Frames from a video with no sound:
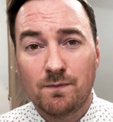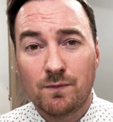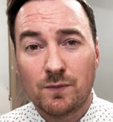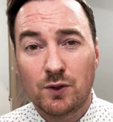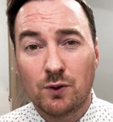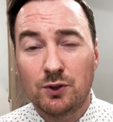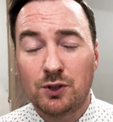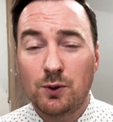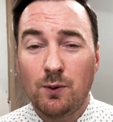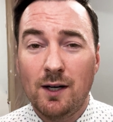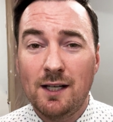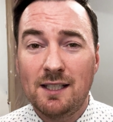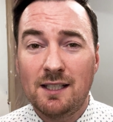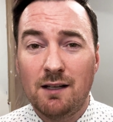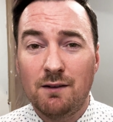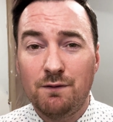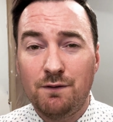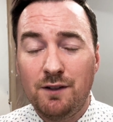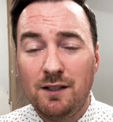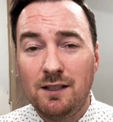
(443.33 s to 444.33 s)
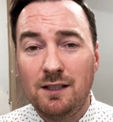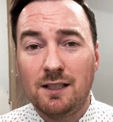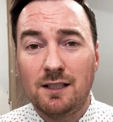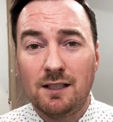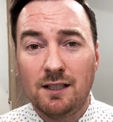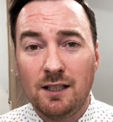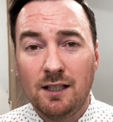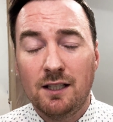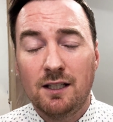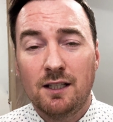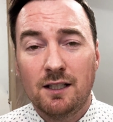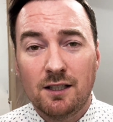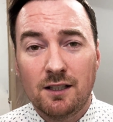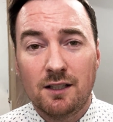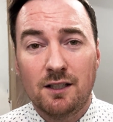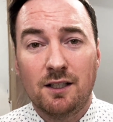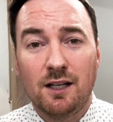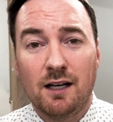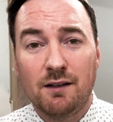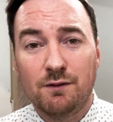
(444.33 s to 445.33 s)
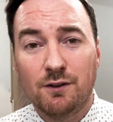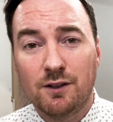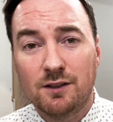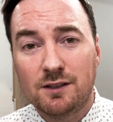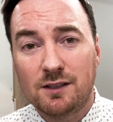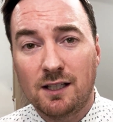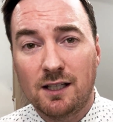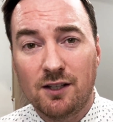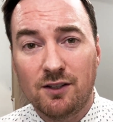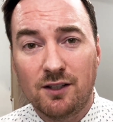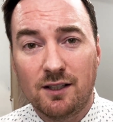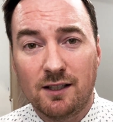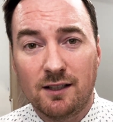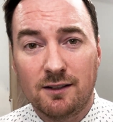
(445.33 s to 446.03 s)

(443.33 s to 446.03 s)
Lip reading: So it's quite a convenient, diverse area.